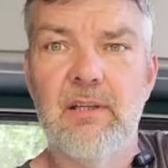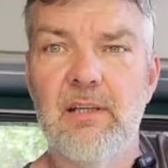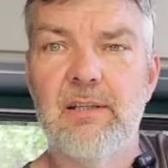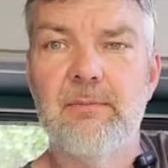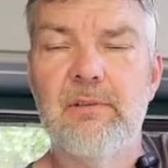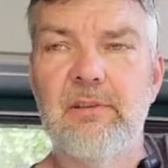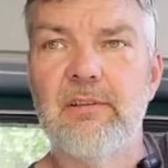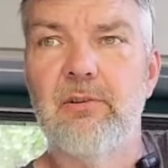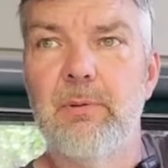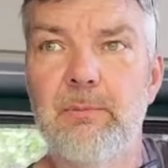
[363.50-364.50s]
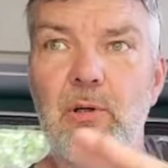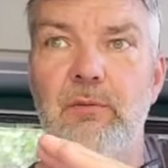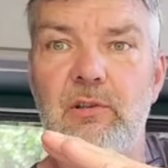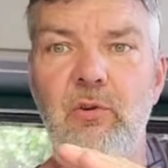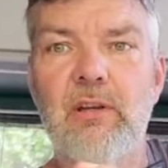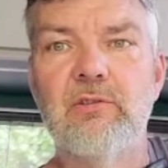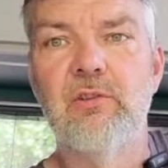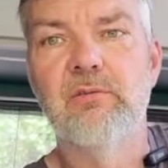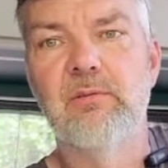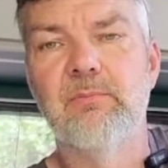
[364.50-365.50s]
they tend to be more of a
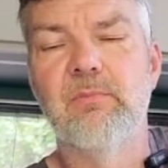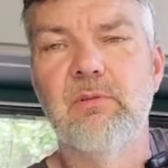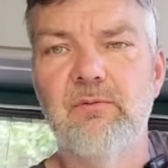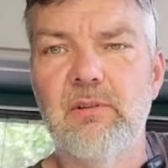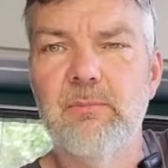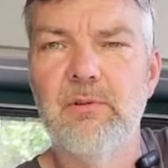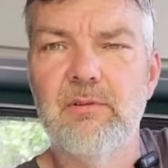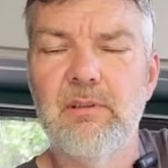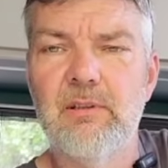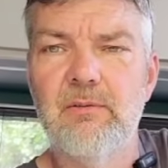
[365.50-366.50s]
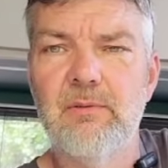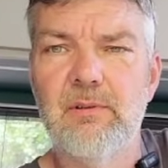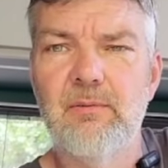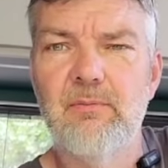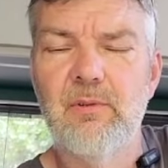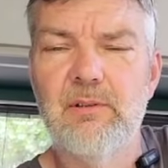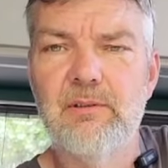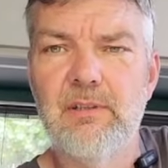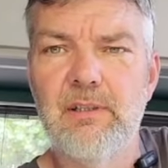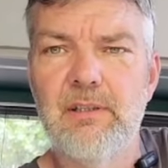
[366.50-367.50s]
gradient, you know,
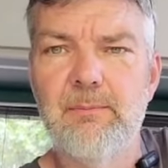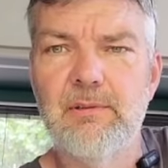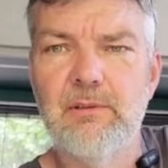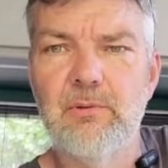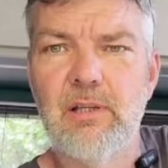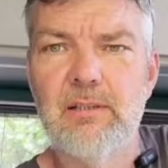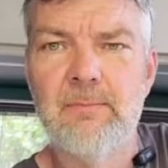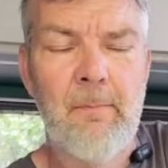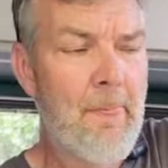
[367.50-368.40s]
than in the UK.